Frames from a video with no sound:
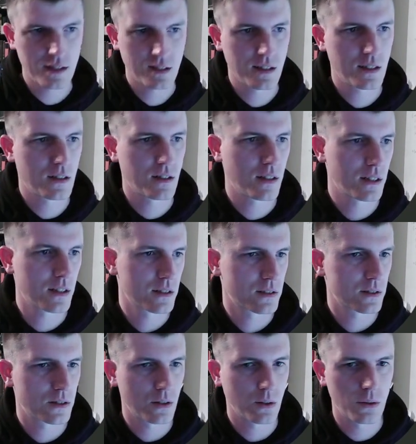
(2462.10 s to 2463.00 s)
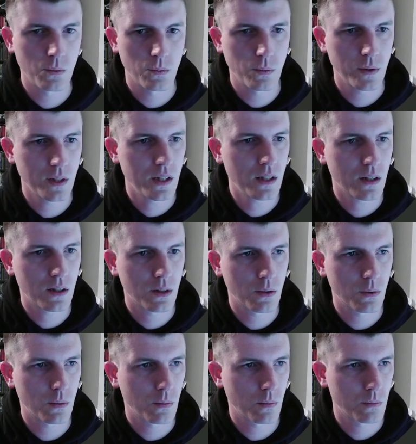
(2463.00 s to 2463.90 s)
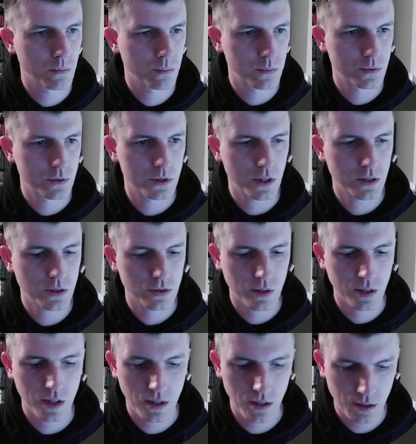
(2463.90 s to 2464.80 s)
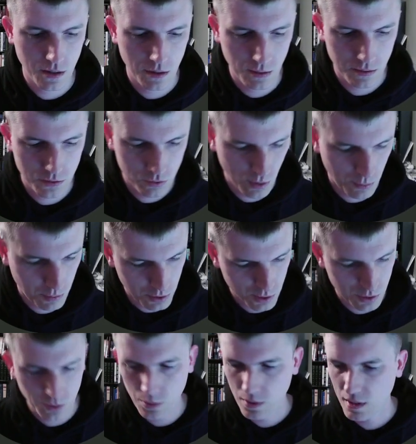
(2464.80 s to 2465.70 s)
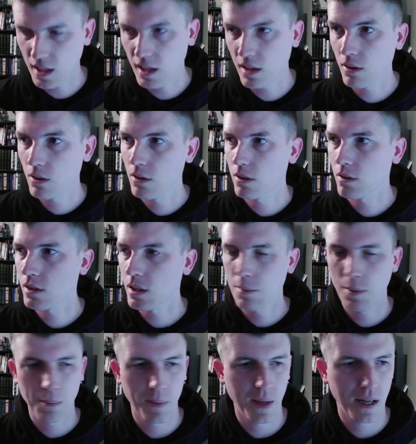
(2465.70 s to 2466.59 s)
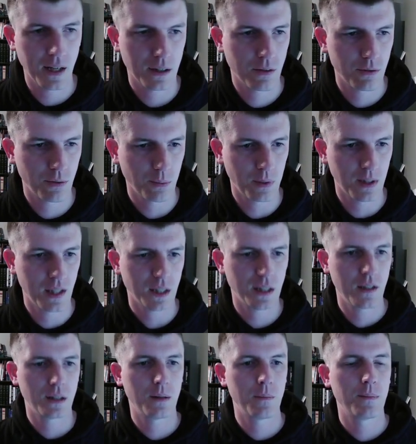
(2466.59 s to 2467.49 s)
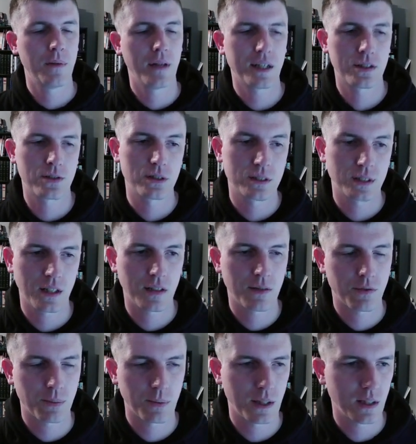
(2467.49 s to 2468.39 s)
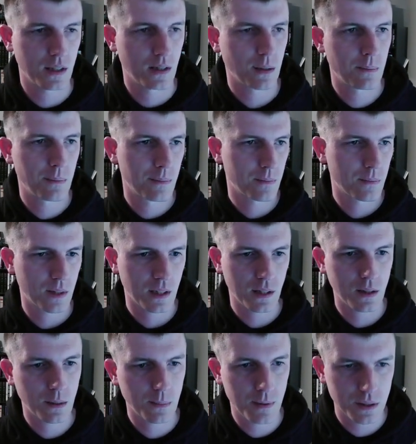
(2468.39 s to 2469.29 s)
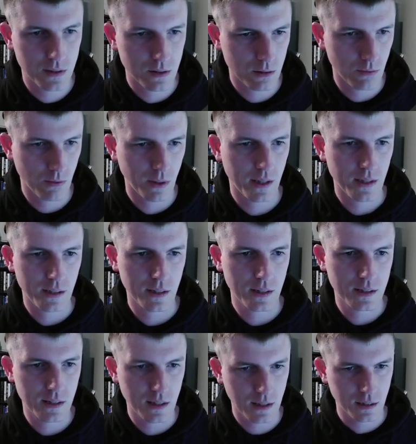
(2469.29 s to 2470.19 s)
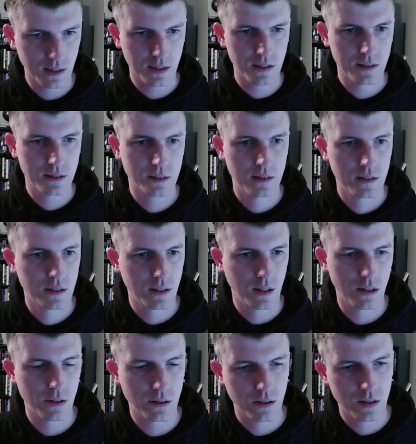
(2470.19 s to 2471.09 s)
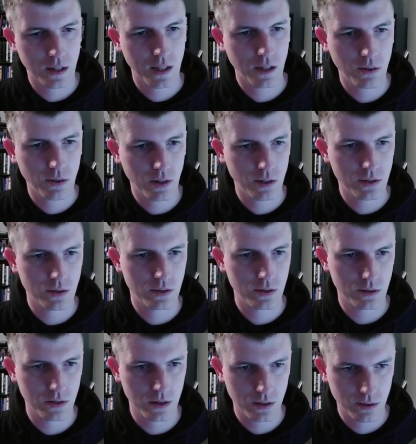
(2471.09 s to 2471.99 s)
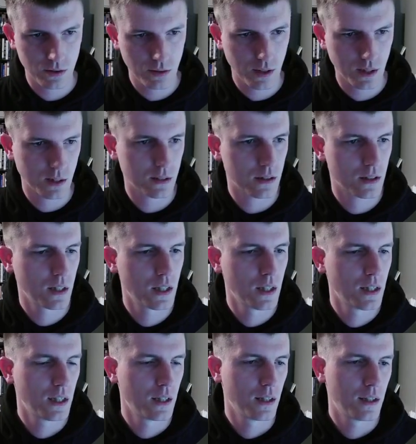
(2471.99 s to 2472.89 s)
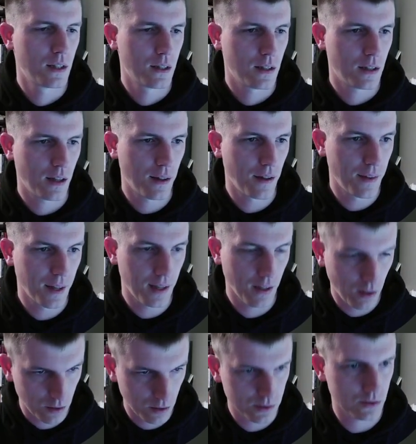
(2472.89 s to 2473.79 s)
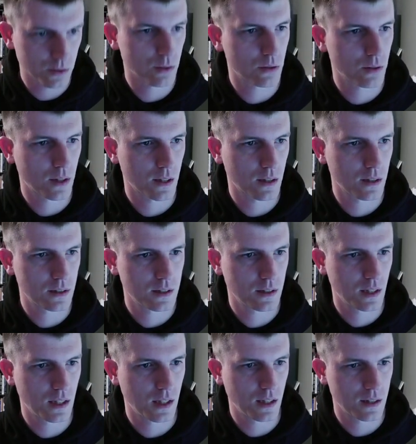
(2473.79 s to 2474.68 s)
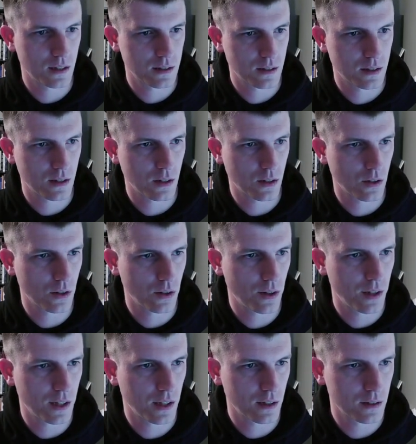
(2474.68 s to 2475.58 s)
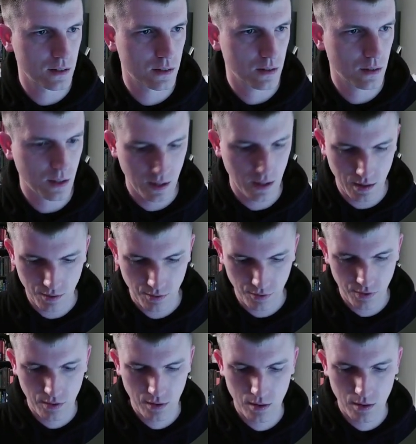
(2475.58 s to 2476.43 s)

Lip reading: Alright, so we are just trying to troubleshoot the error coming back from GitHub. Actually, it's not from GitHub. GitHub is correctly telling us that our client credentials are incorrect, and then also correctly sending us the good things if